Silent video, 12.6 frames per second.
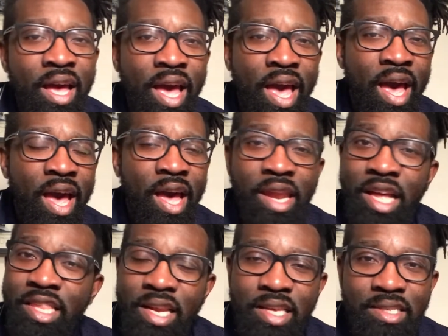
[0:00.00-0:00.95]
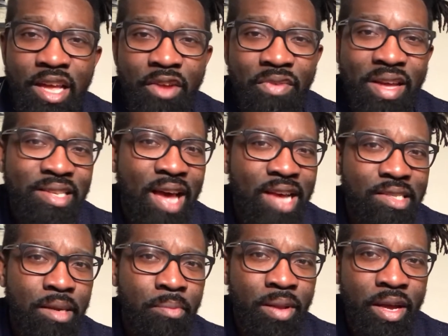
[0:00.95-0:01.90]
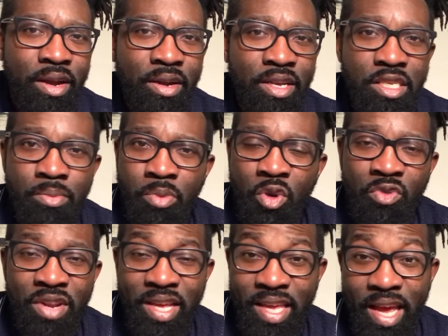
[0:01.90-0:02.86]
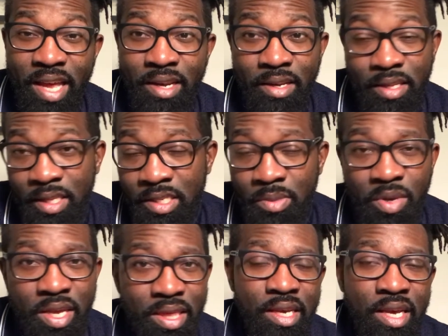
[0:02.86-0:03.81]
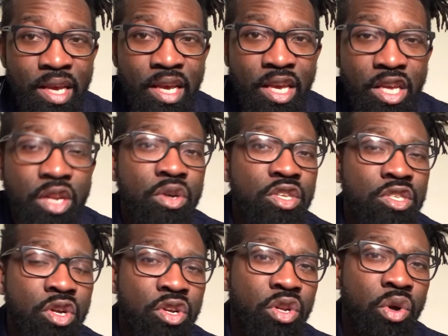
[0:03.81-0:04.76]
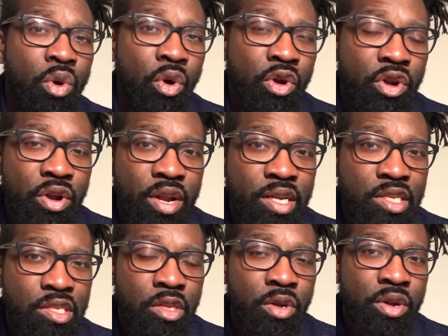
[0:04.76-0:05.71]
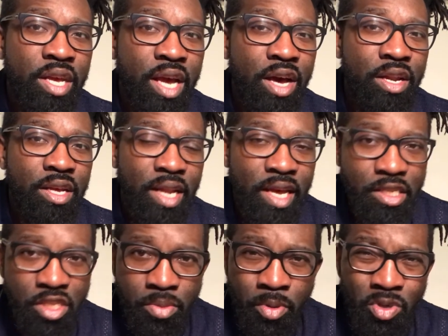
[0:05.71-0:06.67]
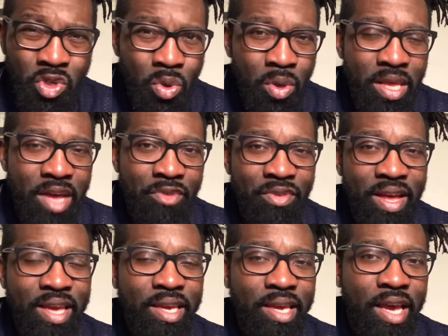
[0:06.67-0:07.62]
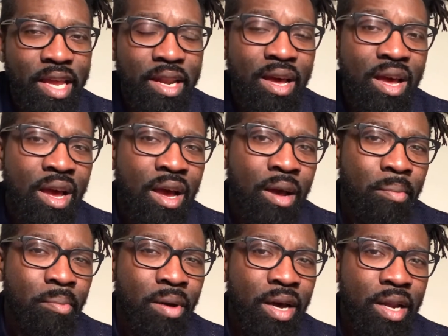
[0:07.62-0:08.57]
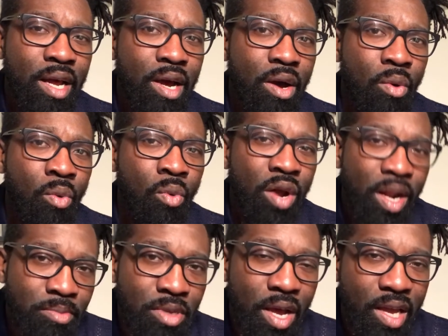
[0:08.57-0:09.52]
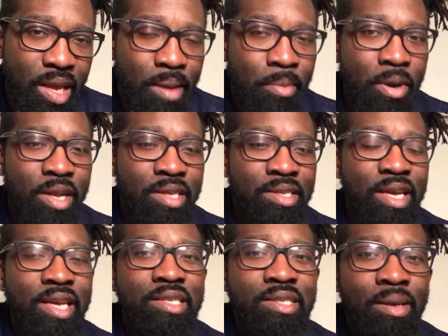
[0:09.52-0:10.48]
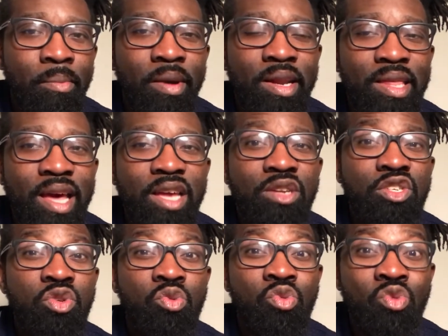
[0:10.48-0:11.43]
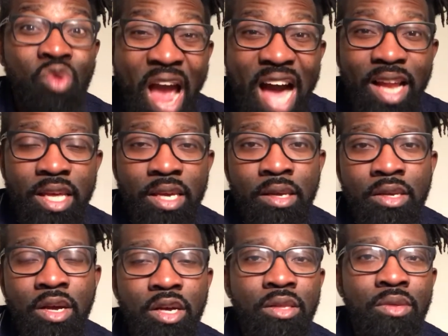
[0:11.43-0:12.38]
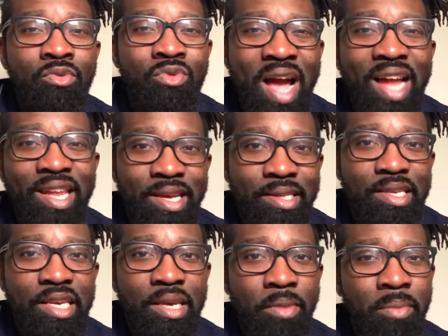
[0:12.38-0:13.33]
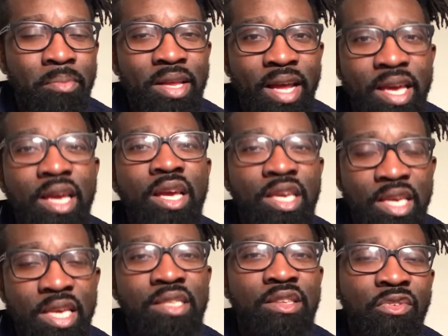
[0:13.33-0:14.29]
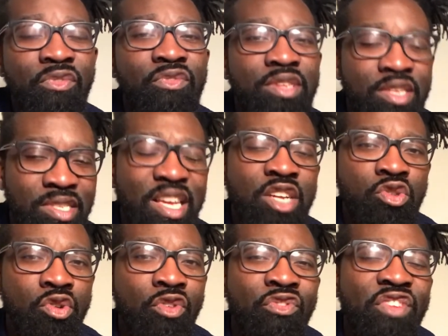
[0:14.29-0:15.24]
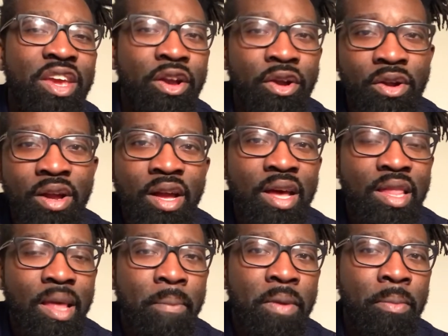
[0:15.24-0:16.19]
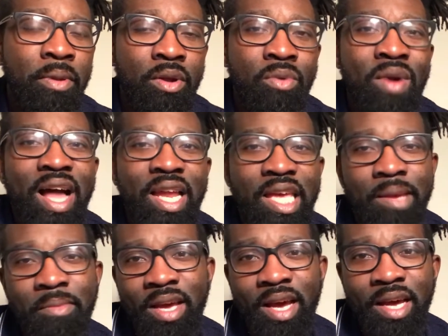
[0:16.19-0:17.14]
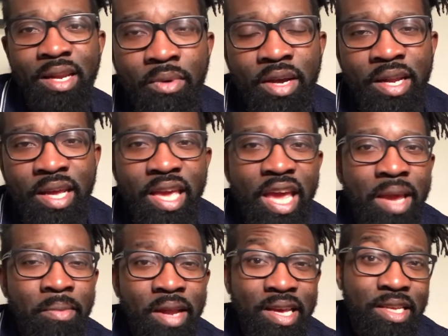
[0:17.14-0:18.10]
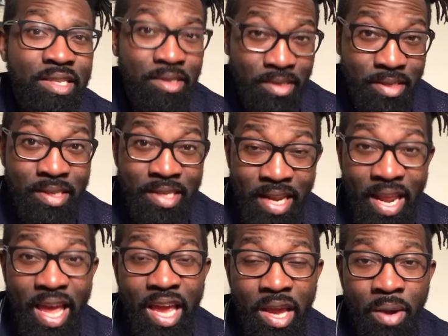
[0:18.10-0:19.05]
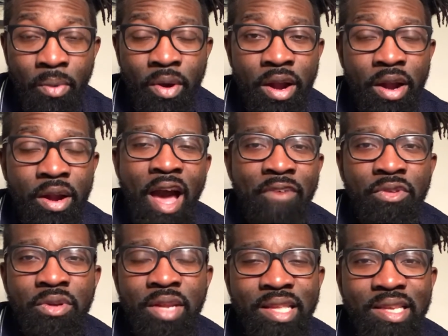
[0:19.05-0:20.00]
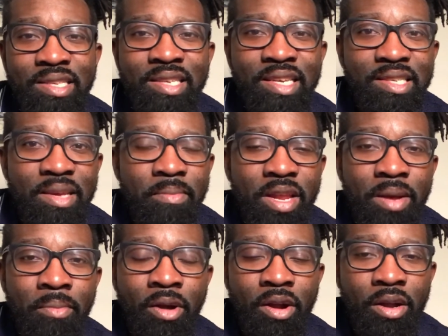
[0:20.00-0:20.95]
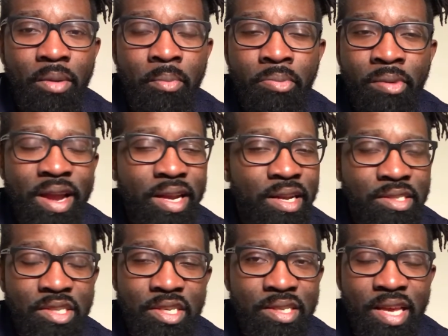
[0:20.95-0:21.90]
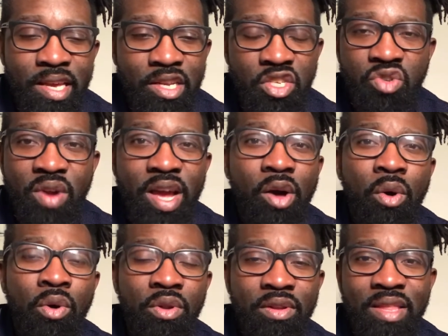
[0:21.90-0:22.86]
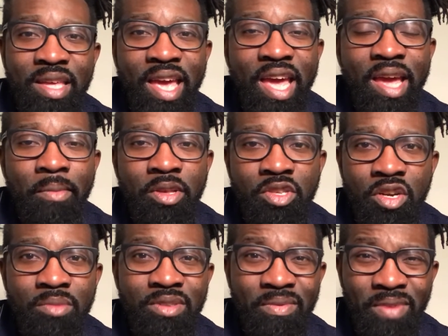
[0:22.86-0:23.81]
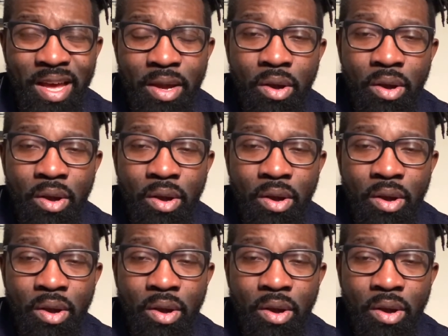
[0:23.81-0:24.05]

Not that he's not a fantastic player. He's proven again this week. He's turned the corner and is learning how to just patrol that flank again. But what I'm talking about is somebody that can just rally a team and be he's the central figure that people are rallying behind. In a game like today, where after the 60-minute mark, Brighton is just taking a stranglehold of the game in terms of